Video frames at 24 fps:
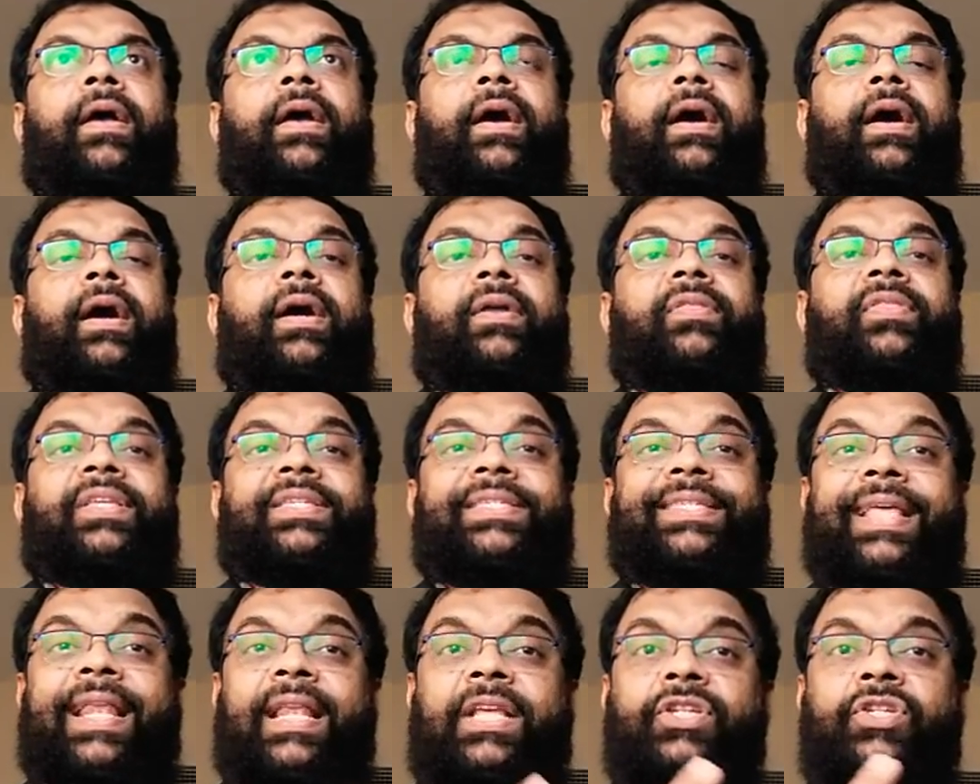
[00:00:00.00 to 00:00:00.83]
The
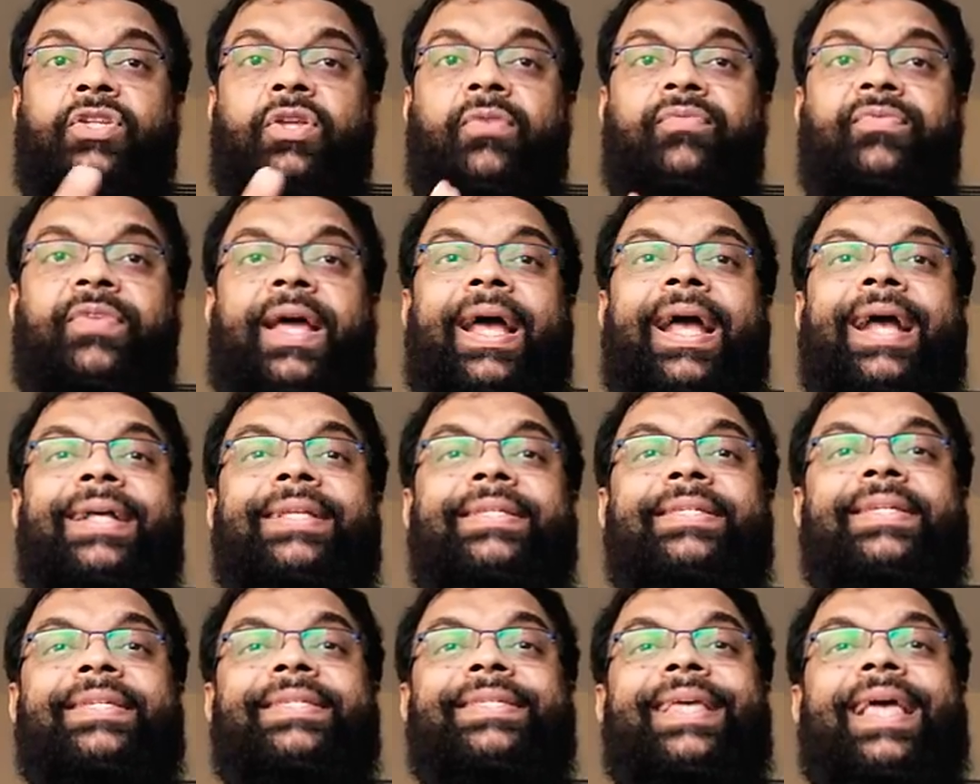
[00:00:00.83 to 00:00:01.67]
selection of
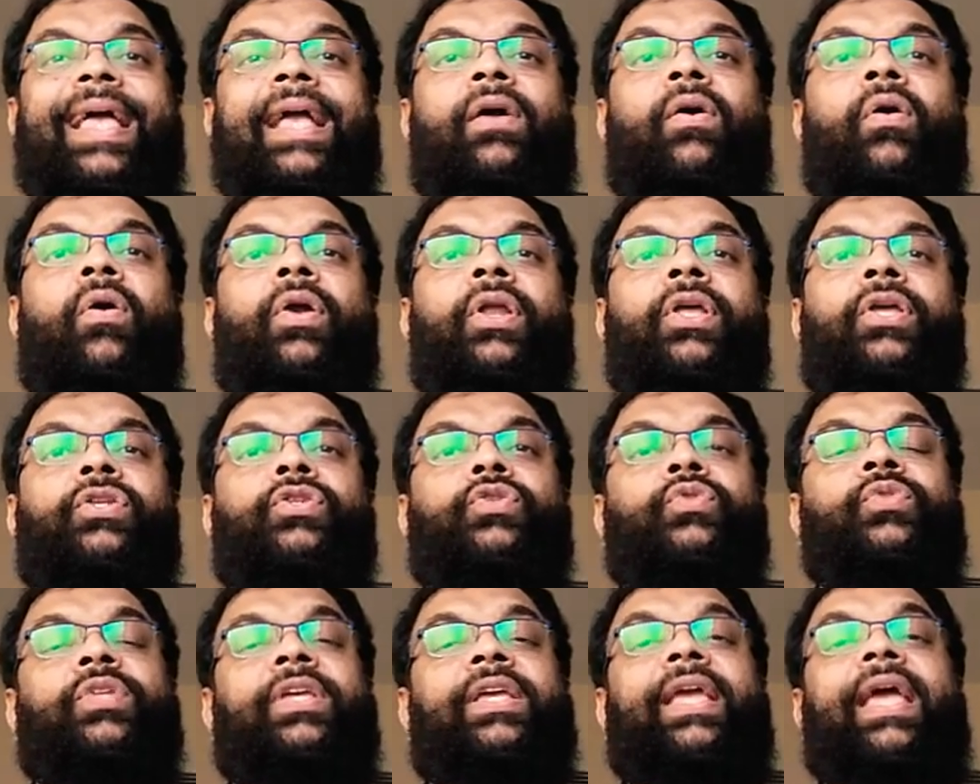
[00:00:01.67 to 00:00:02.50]
tires is according
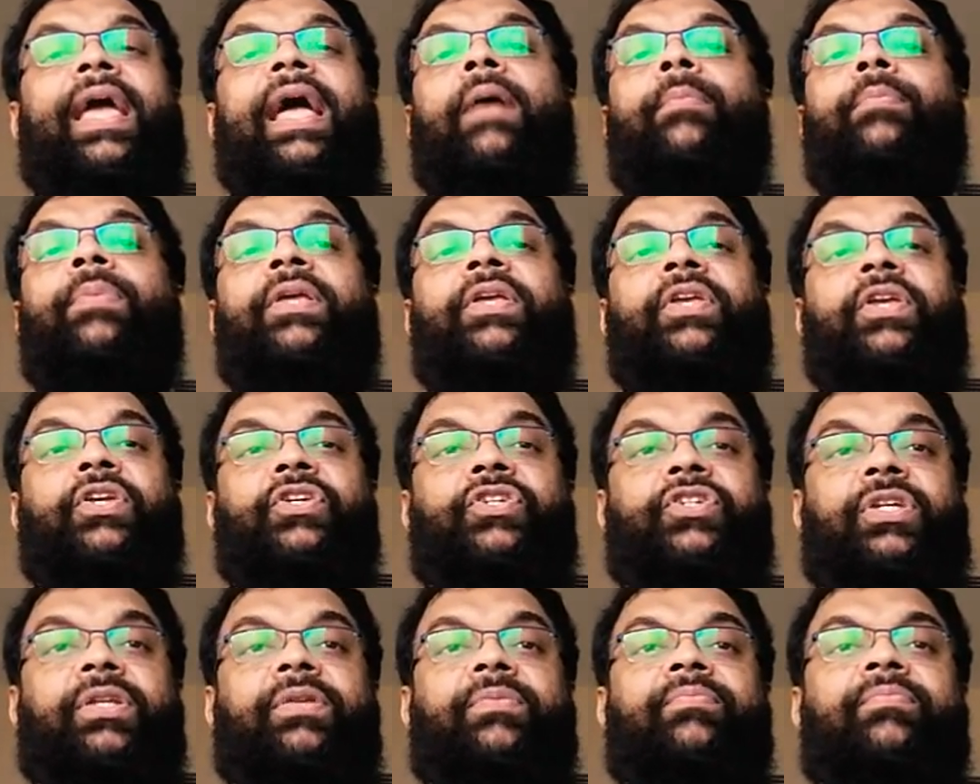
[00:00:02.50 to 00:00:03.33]
to the
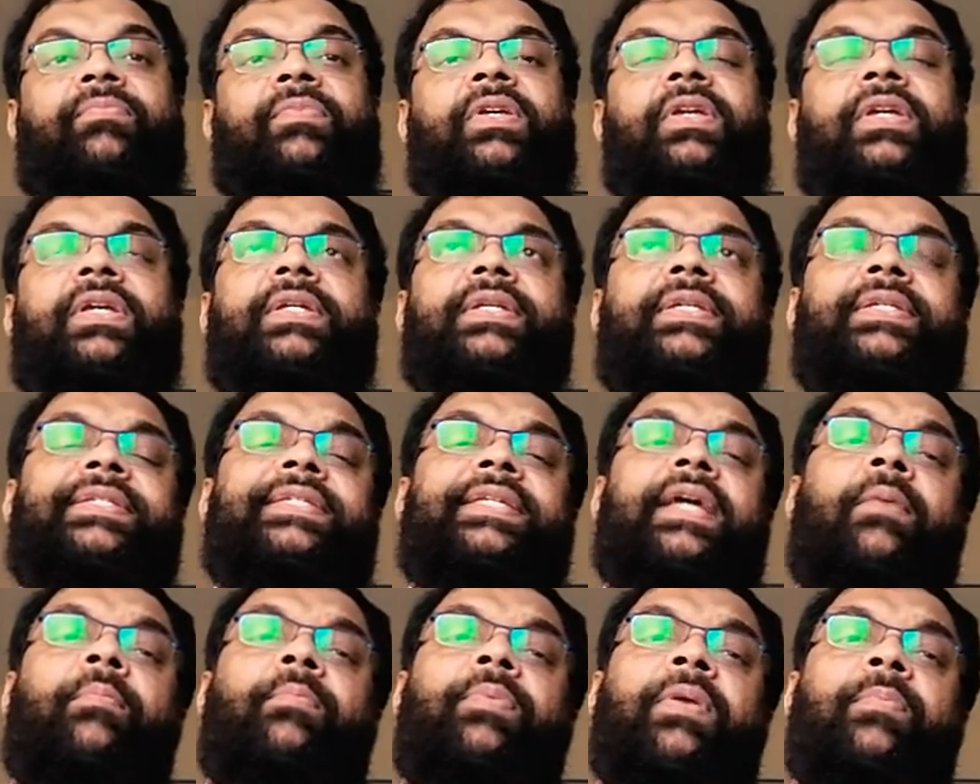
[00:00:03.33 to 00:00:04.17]
application.
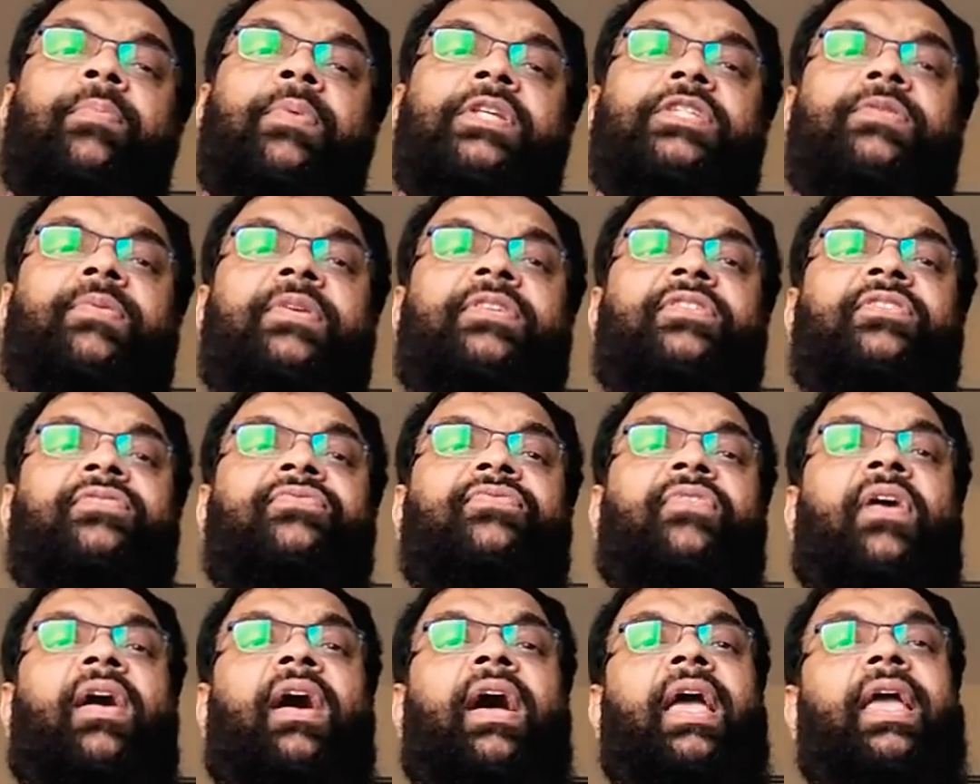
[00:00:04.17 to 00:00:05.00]
Some people
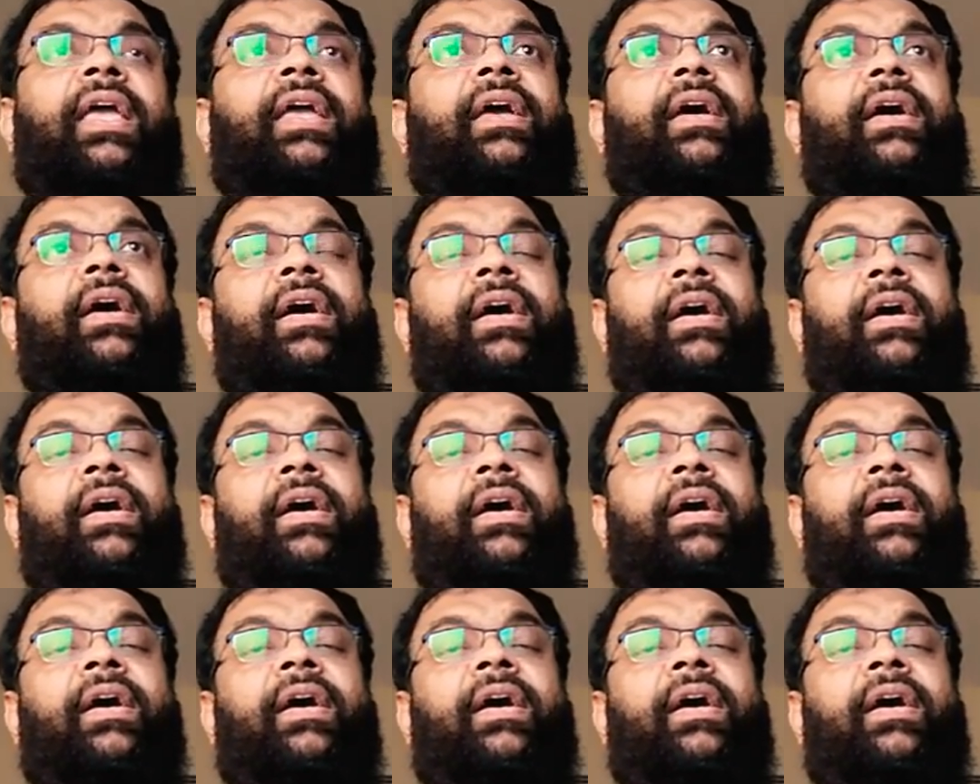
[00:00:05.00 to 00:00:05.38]
specify